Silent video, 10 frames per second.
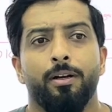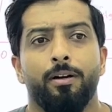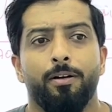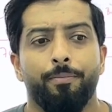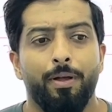
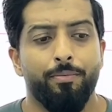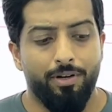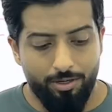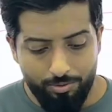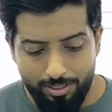I'm
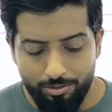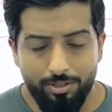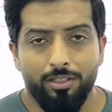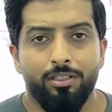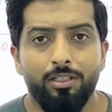trying to, as you
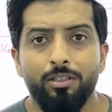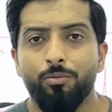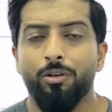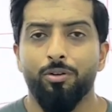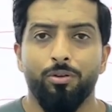can see,
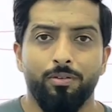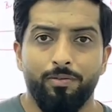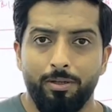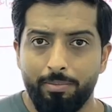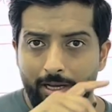work on the
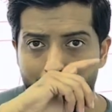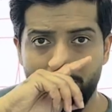feedback.